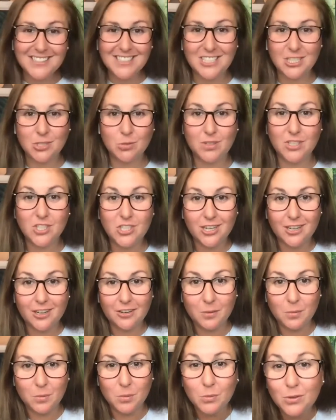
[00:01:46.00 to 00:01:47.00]
I just want to shout
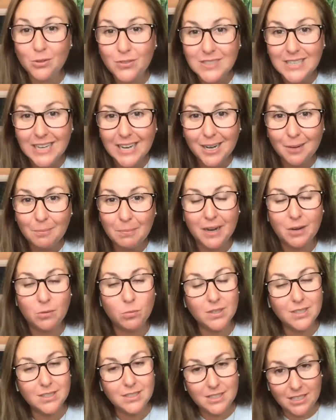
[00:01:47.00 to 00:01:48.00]
it from the rooftop. I
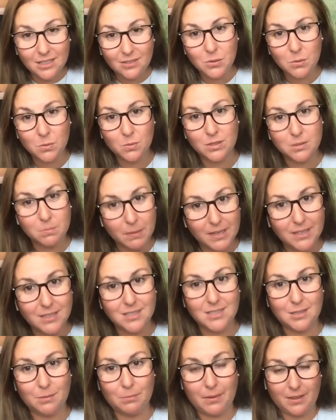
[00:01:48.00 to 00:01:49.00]
want to give you a
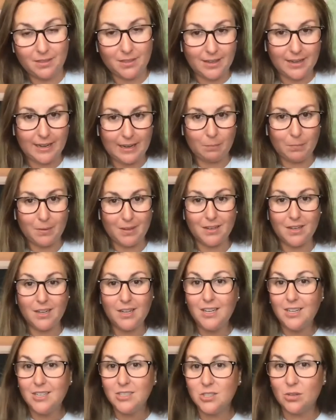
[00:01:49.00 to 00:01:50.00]
space to make that happen.
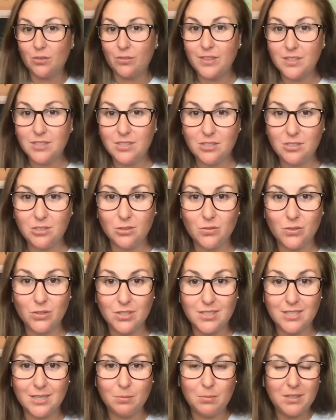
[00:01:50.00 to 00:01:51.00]
So if this is your
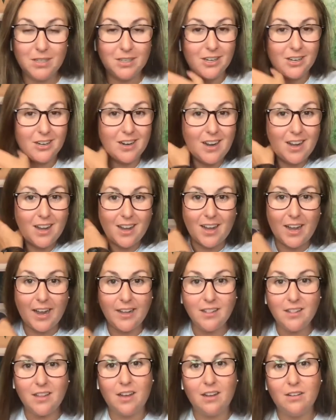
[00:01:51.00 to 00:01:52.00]
first time here,
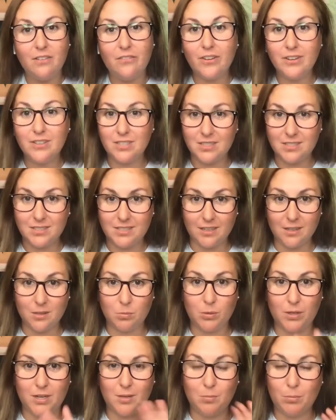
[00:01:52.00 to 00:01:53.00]
I love to
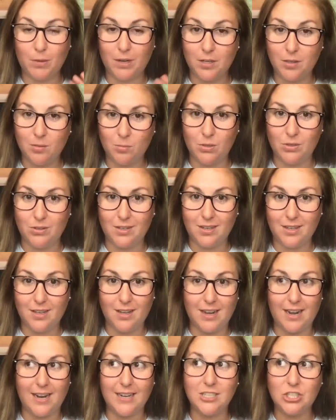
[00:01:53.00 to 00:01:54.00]
celebrate my
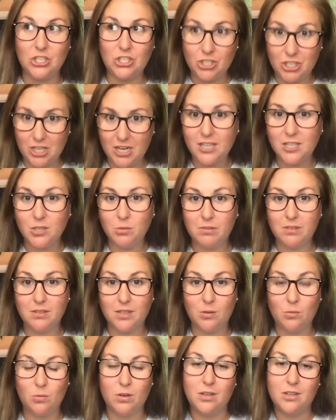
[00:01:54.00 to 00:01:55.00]
community. I
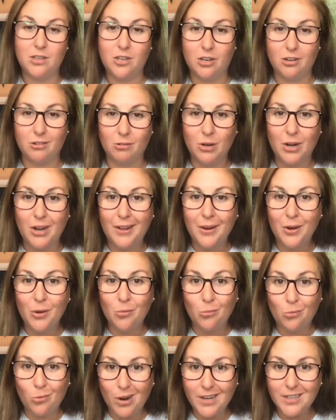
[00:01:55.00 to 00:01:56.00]
genuinely want to know
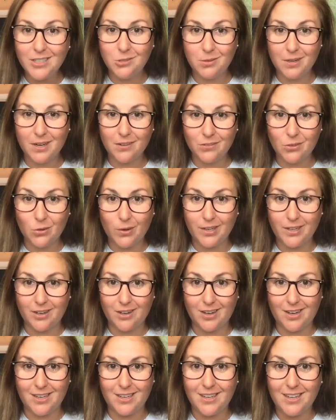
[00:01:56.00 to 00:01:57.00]
what you have going
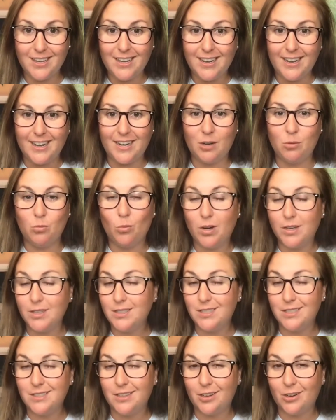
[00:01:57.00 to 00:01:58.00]
on. And I
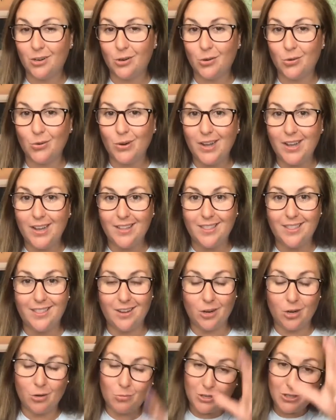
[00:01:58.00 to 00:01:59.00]
want to know,
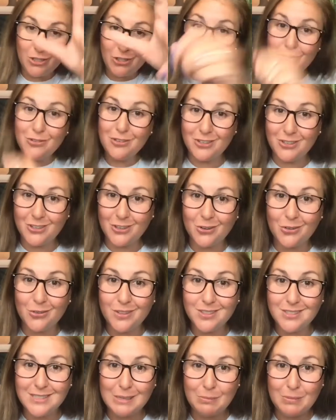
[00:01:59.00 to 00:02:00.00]
or I want you to know
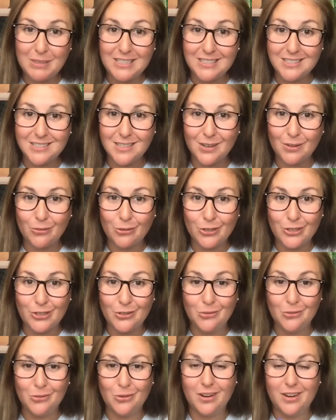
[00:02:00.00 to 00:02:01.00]
that somebody is there for
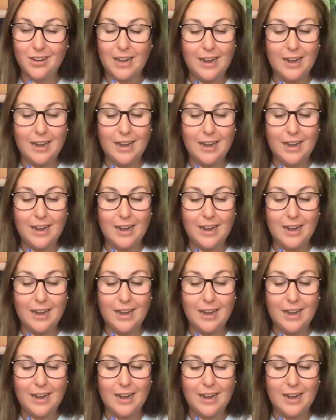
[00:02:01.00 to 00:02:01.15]
you.